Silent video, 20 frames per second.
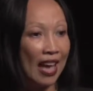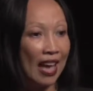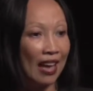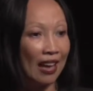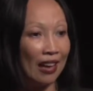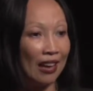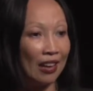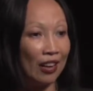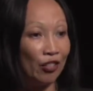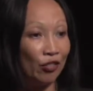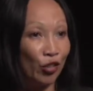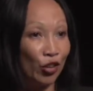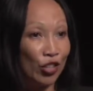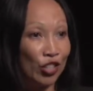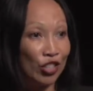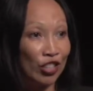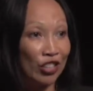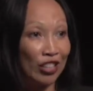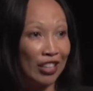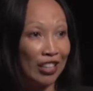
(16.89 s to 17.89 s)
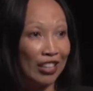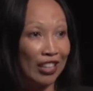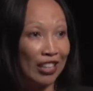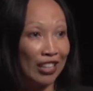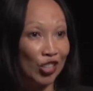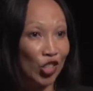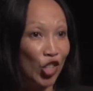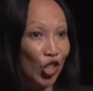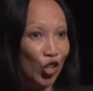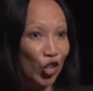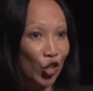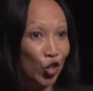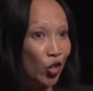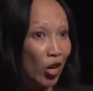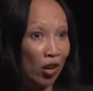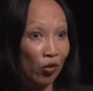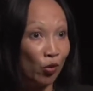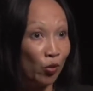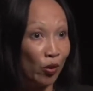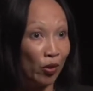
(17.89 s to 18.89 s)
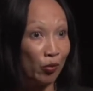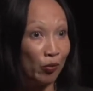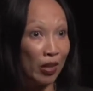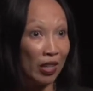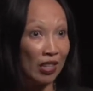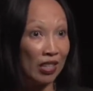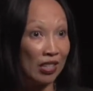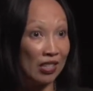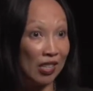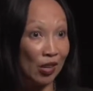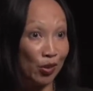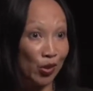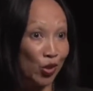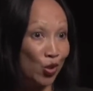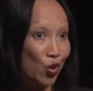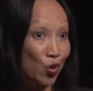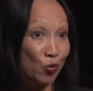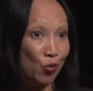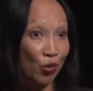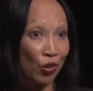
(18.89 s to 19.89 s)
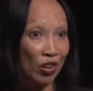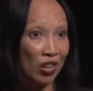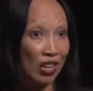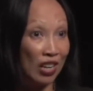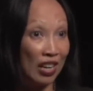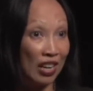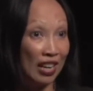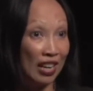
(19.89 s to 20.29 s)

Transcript: And unfortunately, she couldn't travel with me because I was a newborn.